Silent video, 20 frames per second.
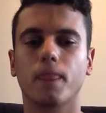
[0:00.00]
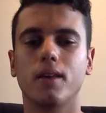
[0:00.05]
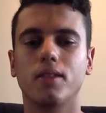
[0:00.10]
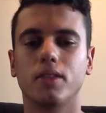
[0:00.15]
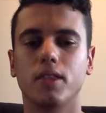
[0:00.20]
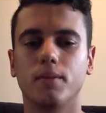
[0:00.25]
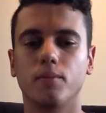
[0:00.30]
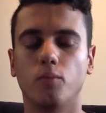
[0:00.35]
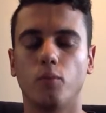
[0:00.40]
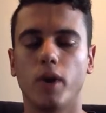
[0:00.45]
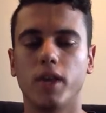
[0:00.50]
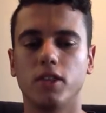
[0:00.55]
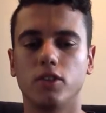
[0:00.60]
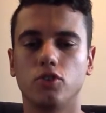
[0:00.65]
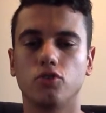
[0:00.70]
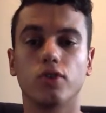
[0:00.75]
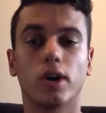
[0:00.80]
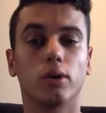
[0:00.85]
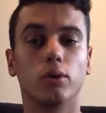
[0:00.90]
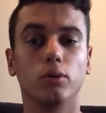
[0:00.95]
where the
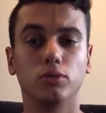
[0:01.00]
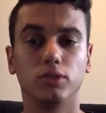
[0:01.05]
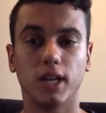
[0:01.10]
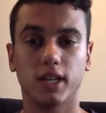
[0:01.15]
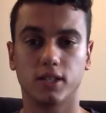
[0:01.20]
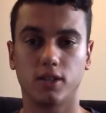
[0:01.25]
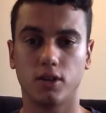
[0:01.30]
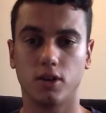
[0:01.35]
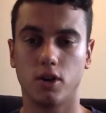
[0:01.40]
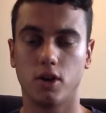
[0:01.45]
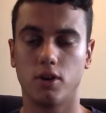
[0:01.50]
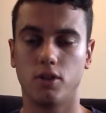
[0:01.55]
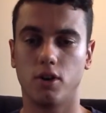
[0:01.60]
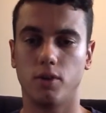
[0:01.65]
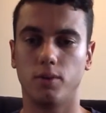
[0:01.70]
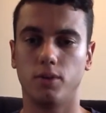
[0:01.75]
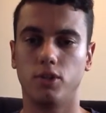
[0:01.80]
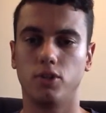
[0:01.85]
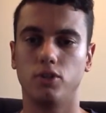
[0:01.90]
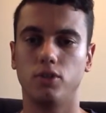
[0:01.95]
struggle does occur though
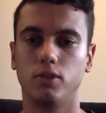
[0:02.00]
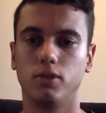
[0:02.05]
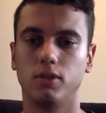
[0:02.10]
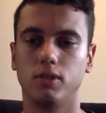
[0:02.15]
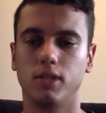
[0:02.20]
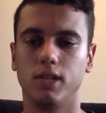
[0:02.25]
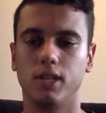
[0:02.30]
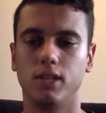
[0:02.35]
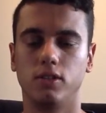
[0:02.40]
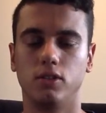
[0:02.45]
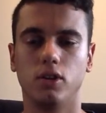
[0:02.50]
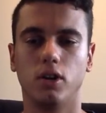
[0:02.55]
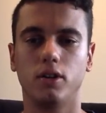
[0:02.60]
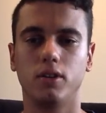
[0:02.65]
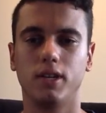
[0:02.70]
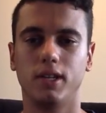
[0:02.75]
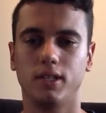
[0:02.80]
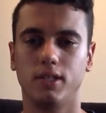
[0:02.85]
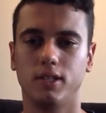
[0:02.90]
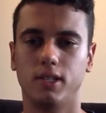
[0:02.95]
with students is not
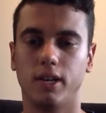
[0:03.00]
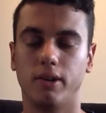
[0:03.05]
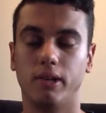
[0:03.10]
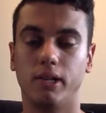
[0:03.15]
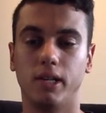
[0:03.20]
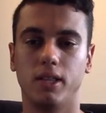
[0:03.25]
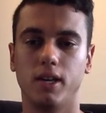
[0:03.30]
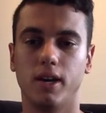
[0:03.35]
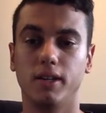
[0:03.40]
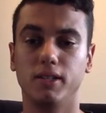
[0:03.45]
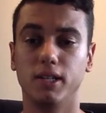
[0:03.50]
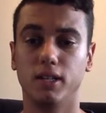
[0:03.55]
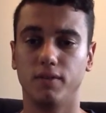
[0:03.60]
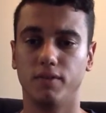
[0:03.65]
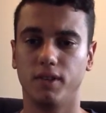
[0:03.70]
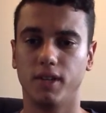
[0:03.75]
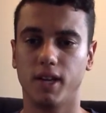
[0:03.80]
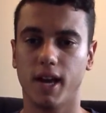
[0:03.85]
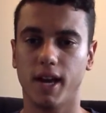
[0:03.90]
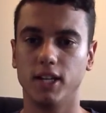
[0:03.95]
necessarily the
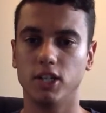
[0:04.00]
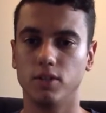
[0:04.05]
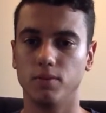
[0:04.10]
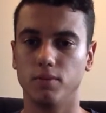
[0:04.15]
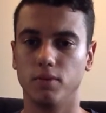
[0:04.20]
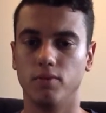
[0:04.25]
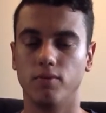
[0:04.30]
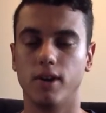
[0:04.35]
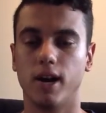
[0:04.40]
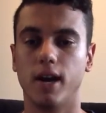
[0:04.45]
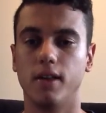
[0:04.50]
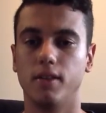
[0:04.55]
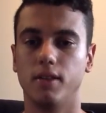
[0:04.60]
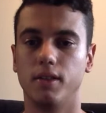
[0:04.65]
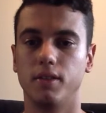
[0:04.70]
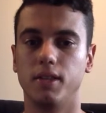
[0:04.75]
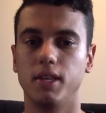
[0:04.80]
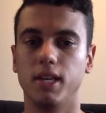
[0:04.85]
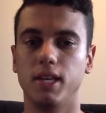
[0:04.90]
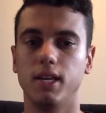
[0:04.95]
identification but
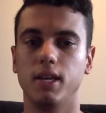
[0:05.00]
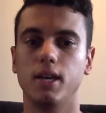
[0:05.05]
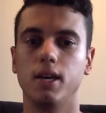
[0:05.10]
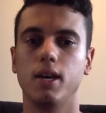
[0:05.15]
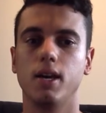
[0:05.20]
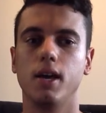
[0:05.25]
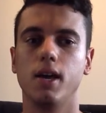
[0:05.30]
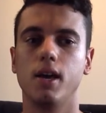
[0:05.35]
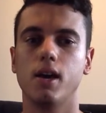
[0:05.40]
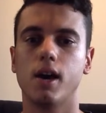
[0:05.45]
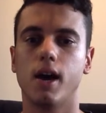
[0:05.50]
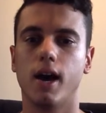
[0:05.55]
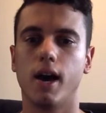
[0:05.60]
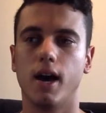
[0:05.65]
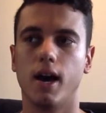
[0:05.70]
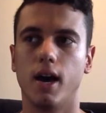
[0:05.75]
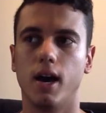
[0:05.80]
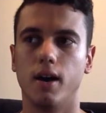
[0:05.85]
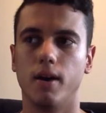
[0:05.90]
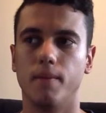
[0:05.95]
rather the
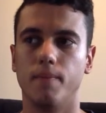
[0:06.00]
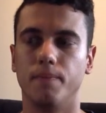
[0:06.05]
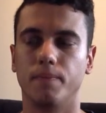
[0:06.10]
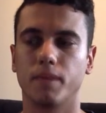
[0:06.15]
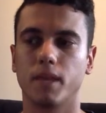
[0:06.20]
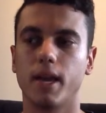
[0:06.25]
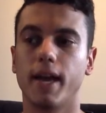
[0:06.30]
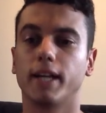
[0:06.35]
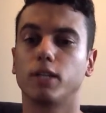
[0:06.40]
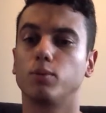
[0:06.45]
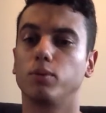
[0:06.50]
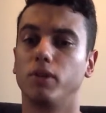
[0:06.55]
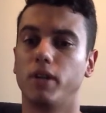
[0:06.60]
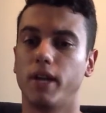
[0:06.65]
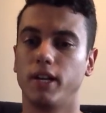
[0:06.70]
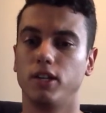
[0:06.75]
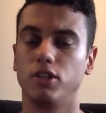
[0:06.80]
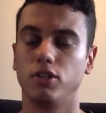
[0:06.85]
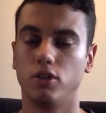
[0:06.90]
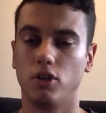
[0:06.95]

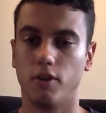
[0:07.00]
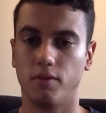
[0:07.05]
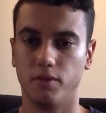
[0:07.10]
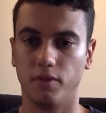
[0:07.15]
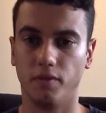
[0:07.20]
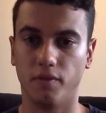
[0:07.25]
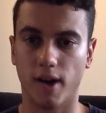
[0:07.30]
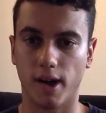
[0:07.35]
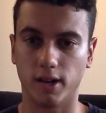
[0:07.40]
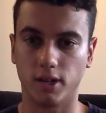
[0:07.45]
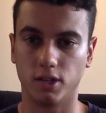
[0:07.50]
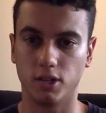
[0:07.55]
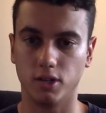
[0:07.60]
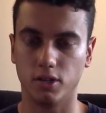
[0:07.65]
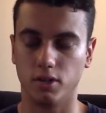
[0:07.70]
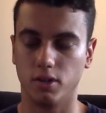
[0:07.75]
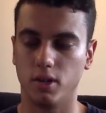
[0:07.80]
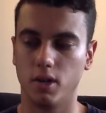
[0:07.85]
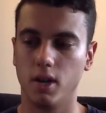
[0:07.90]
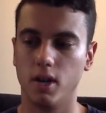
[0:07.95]
explanation of the function.